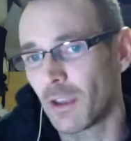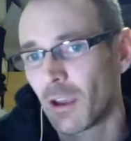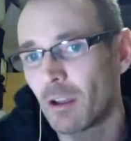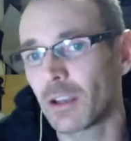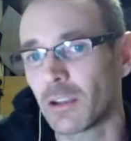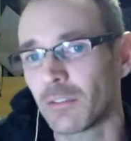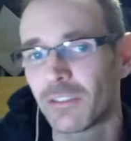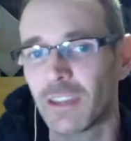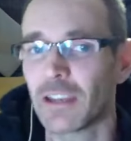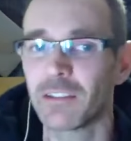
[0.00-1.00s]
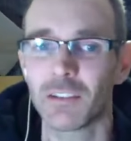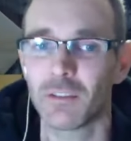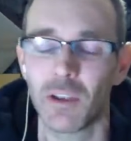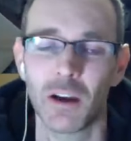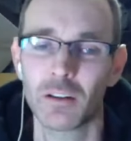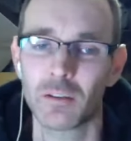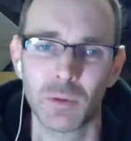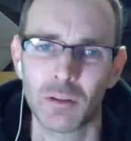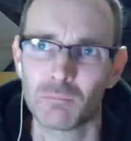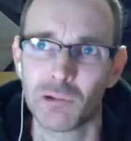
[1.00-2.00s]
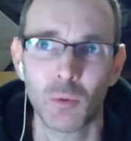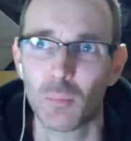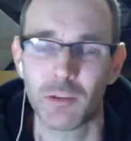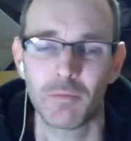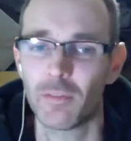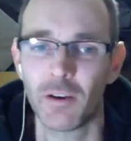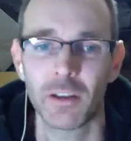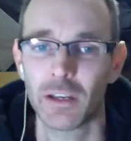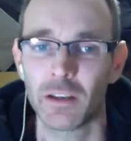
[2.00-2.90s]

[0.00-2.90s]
early stages of it, I'd have been probably fine.